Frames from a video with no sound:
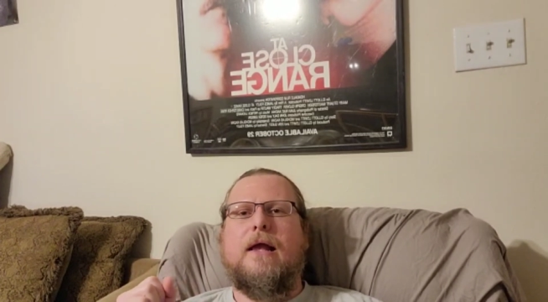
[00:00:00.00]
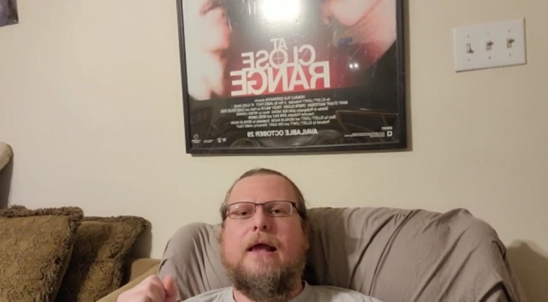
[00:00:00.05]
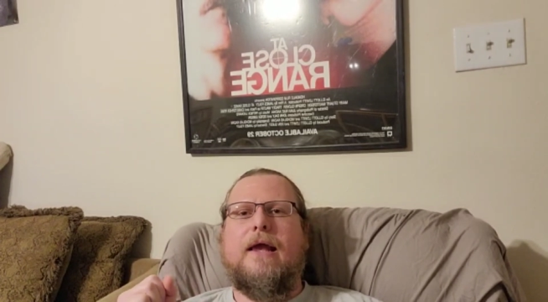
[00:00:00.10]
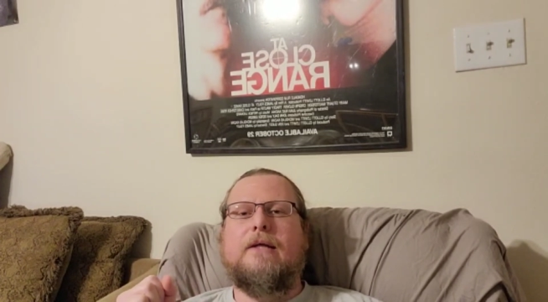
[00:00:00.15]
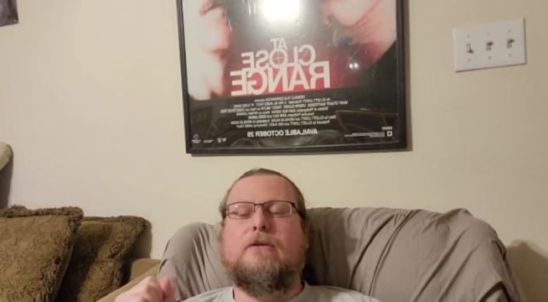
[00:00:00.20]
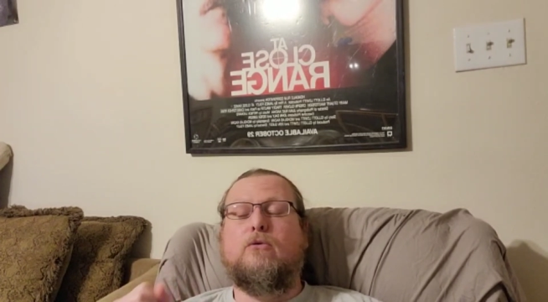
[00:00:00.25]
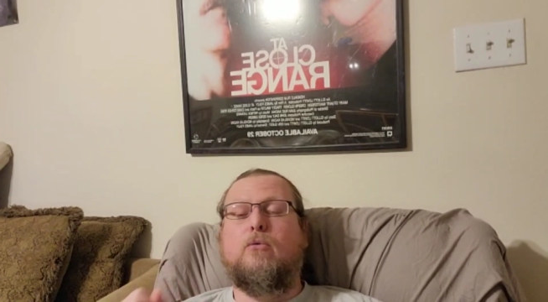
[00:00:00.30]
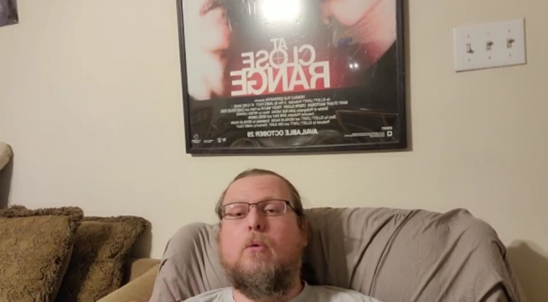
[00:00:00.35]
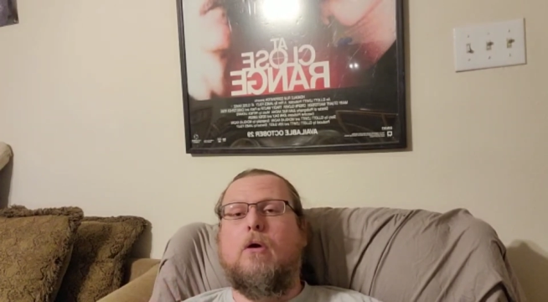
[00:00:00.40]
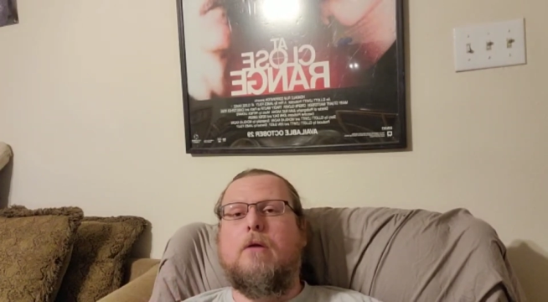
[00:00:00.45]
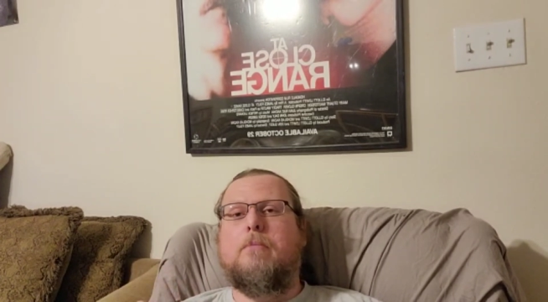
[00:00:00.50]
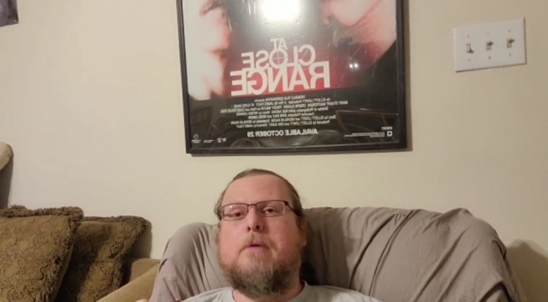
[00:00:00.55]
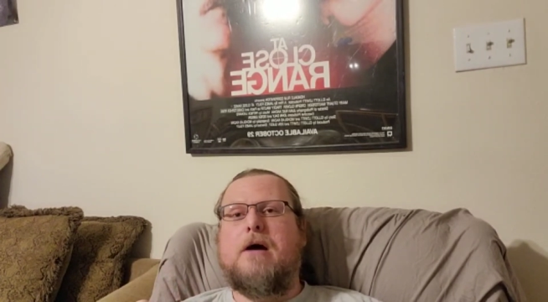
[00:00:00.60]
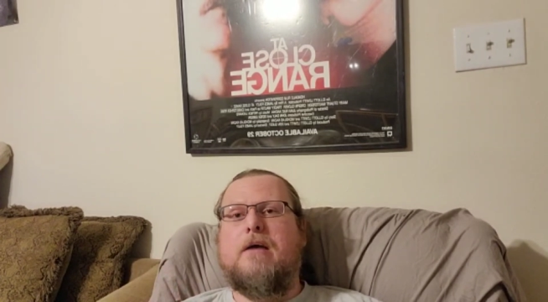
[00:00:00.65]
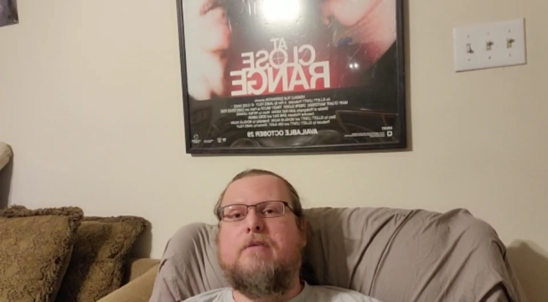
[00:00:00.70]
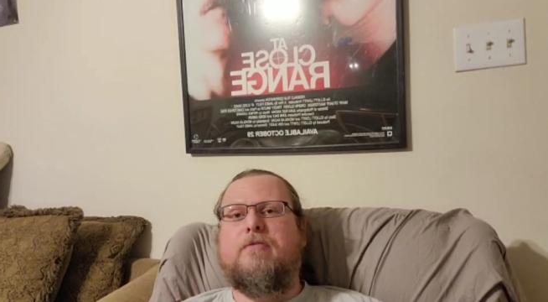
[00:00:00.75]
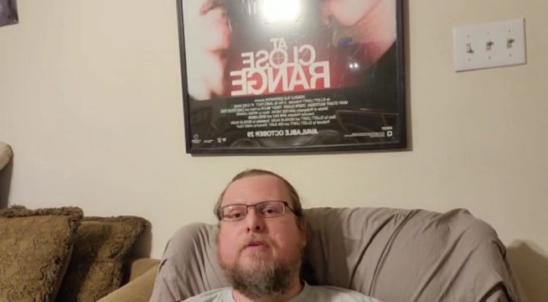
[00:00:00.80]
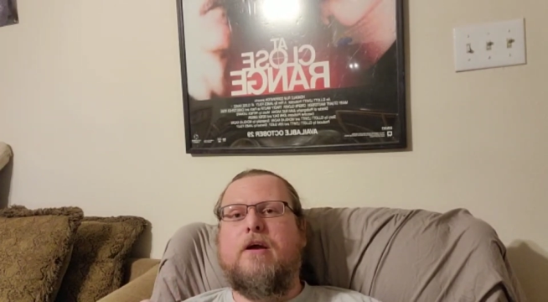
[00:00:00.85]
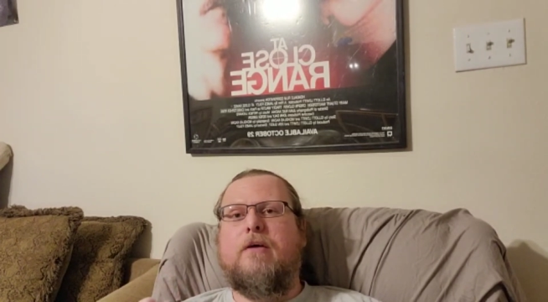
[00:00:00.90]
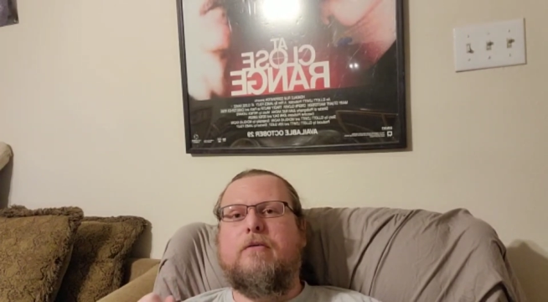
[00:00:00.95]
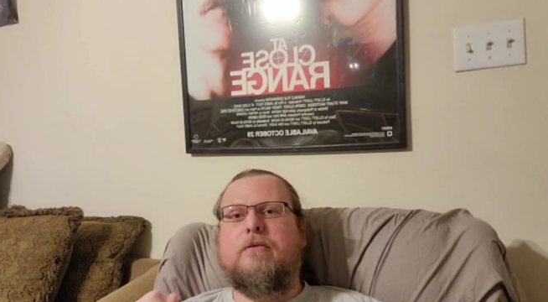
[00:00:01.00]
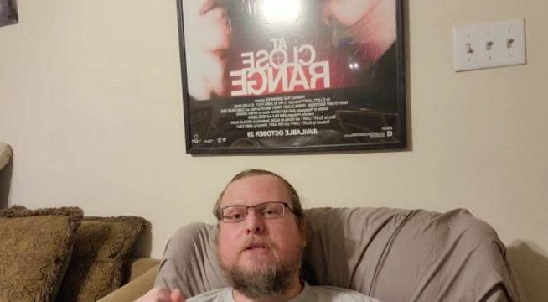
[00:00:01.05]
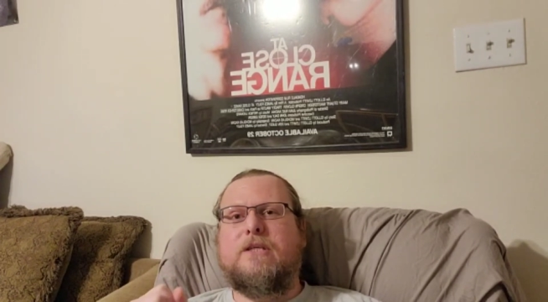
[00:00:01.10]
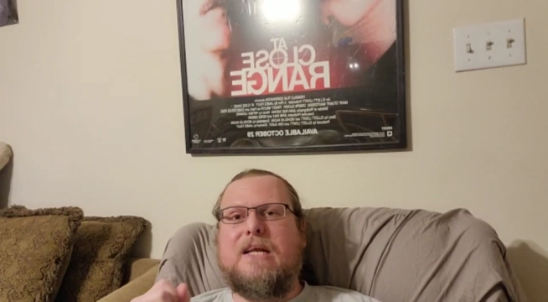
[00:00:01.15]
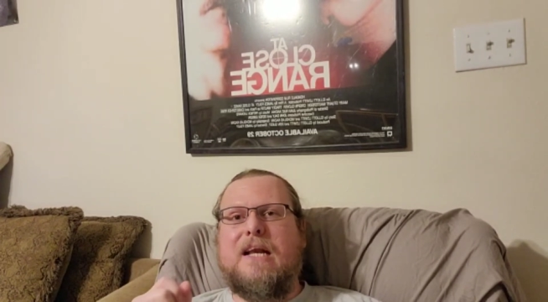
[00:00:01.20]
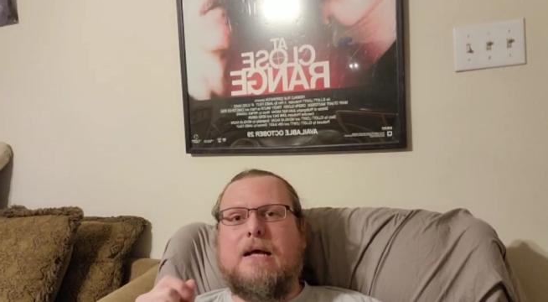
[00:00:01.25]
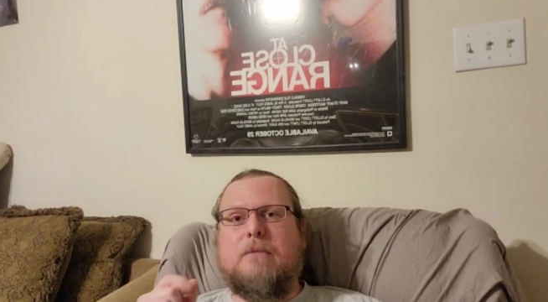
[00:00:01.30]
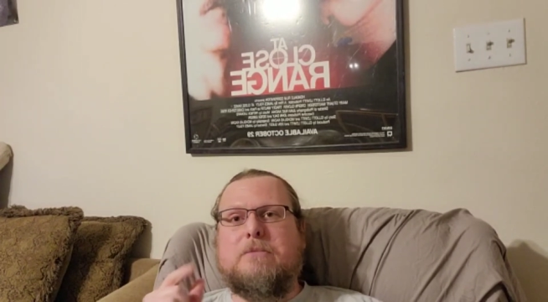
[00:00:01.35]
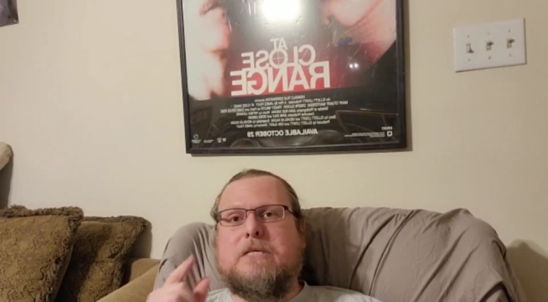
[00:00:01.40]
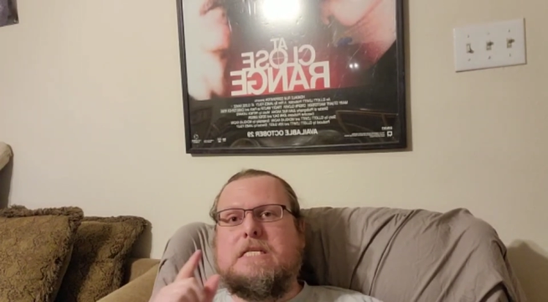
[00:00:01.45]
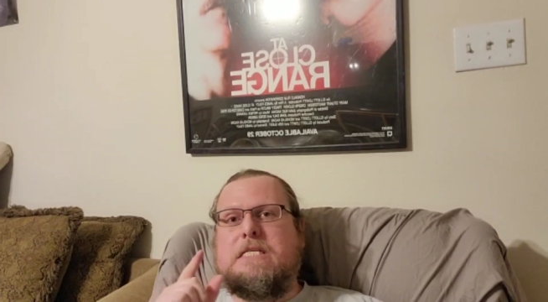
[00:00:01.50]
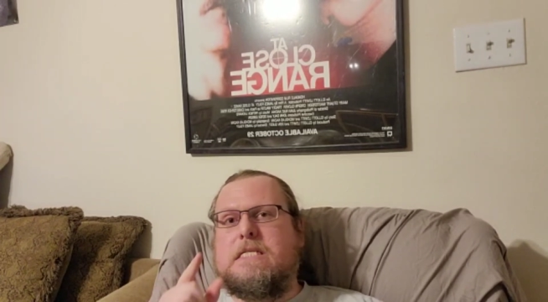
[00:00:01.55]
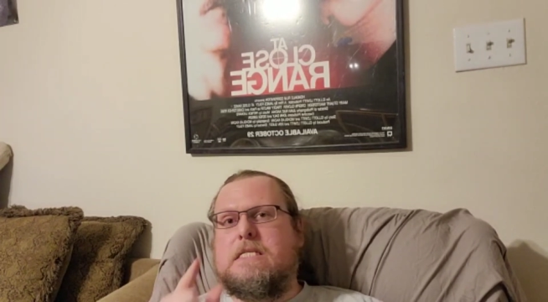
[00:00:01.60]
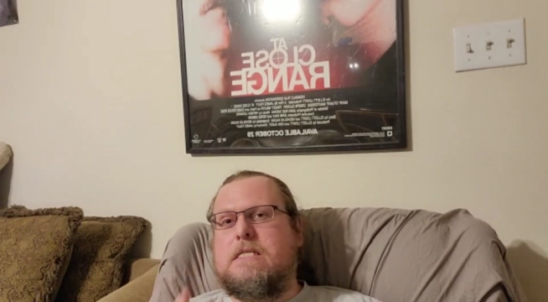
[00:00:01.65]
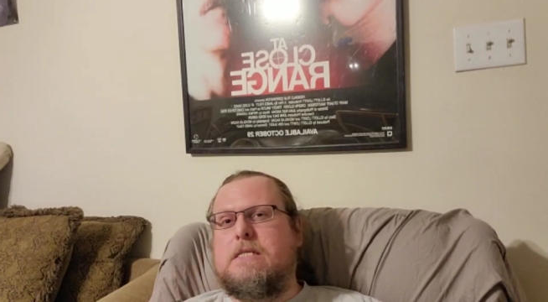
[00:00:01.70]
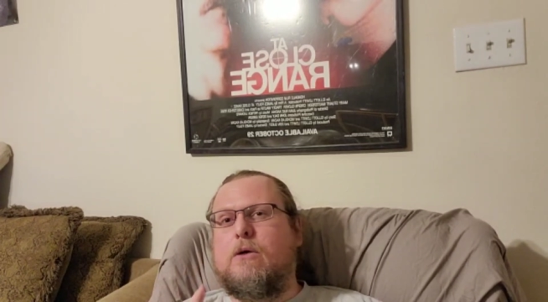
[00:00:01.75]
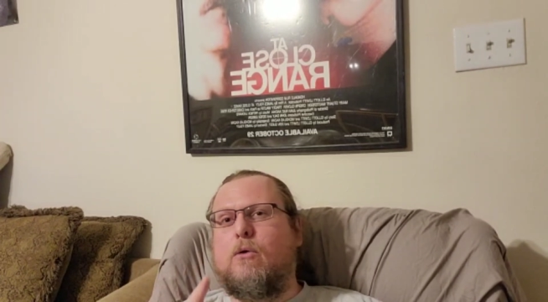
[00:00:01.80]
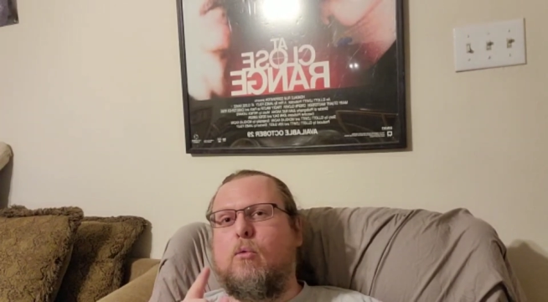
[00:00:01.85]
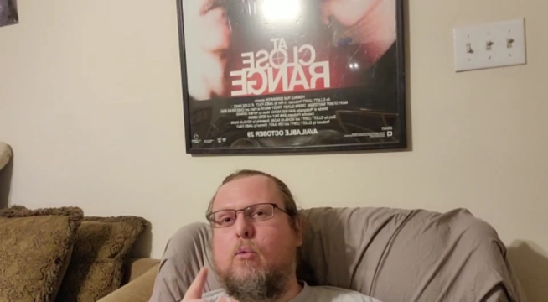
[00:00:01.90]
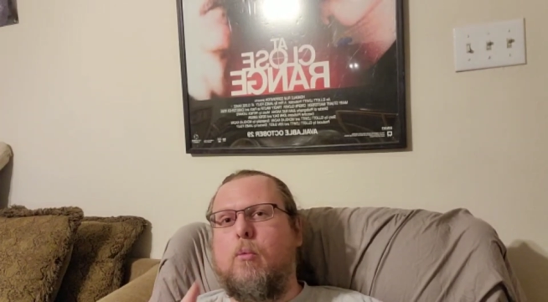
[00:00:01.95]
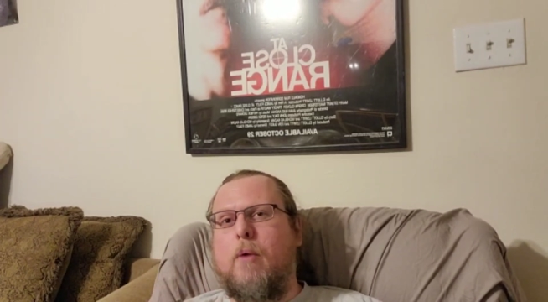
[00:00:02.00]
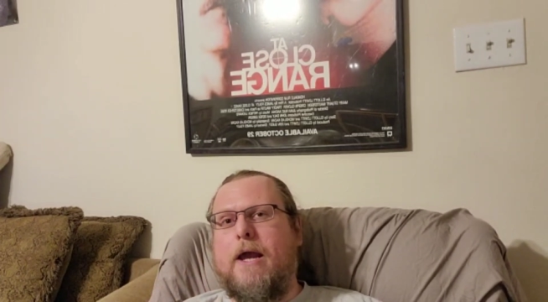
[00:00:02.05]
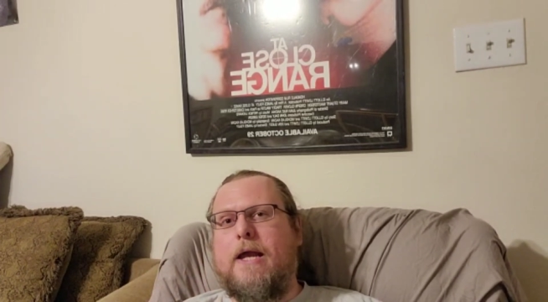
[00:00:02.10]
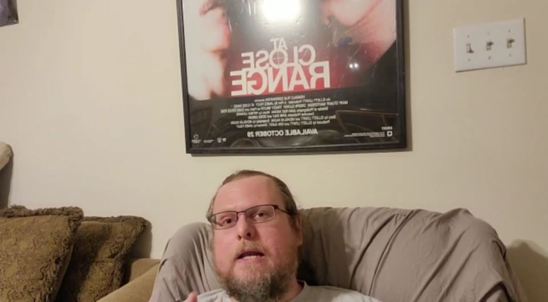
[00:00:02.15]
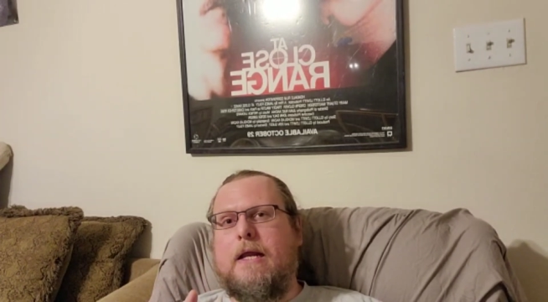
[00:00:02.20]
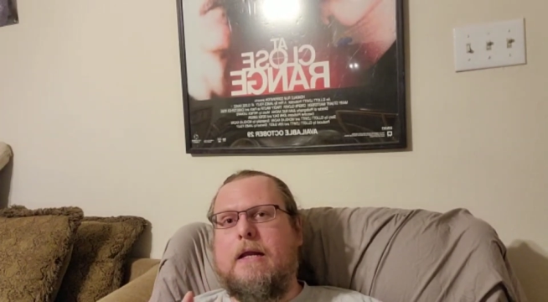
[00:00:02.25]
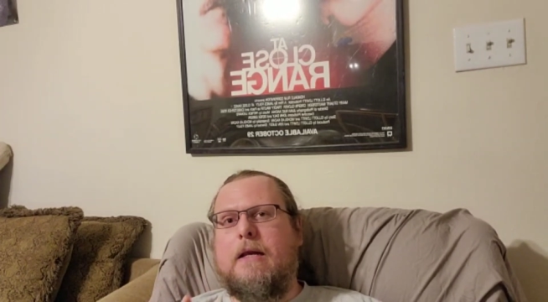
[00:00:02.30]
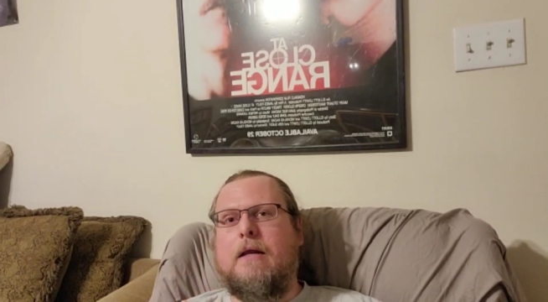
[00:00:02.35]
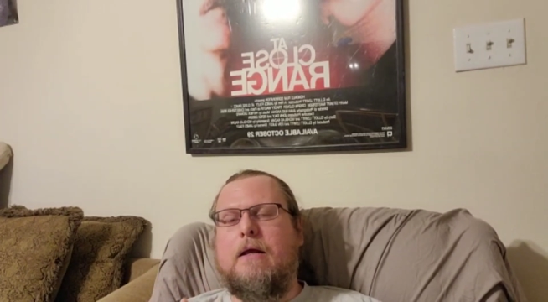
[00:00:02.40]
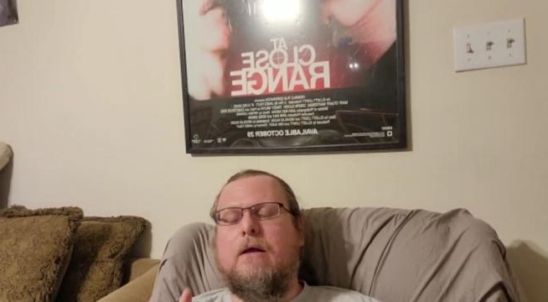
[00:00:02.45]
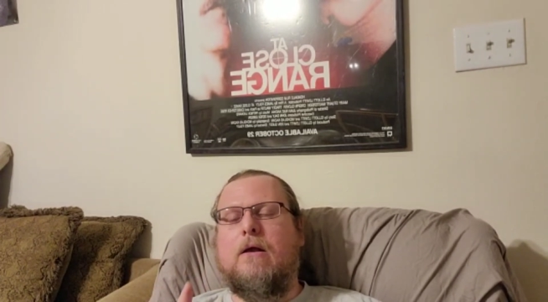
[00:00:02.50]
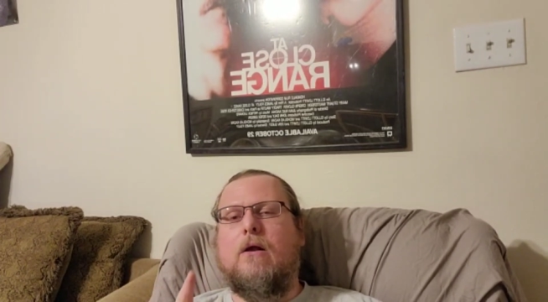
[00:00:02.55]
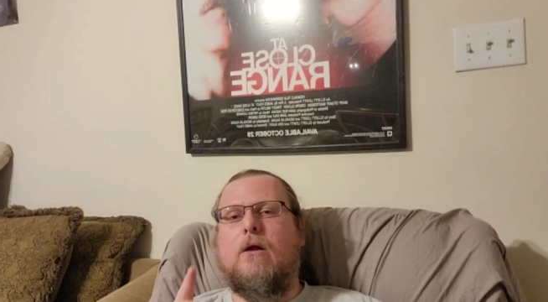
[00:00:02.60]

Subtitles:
it's one of my favorites, and I'm still waiting